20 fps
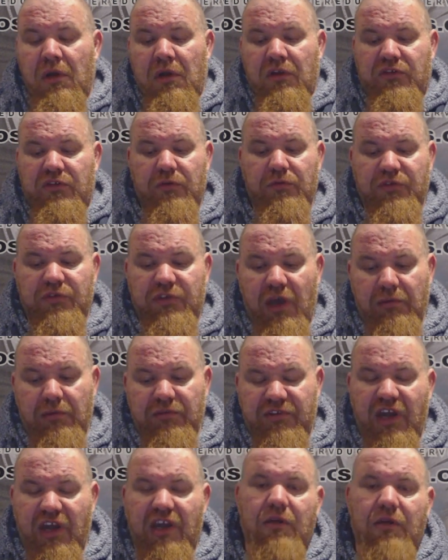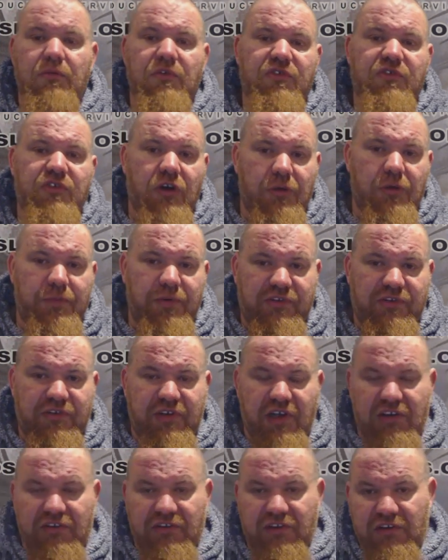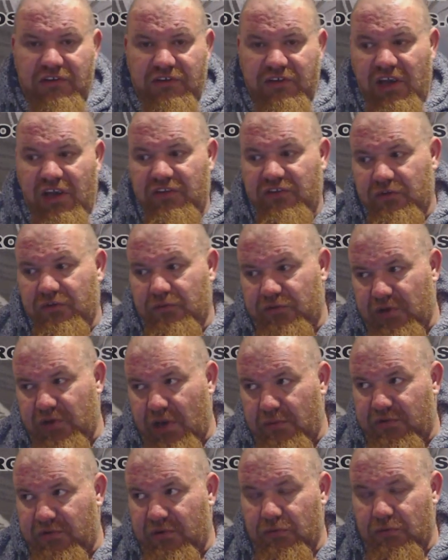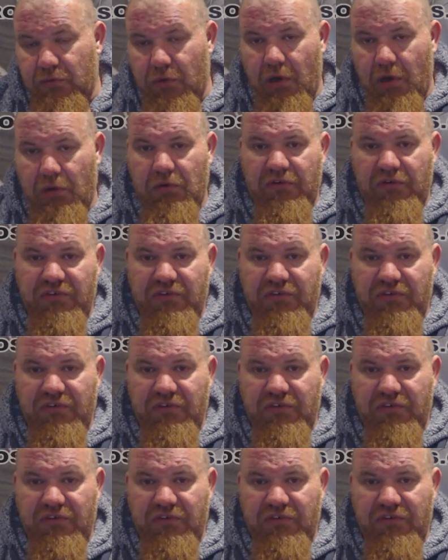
Sometimes DECA will show up as testing tests, sometimes it won't.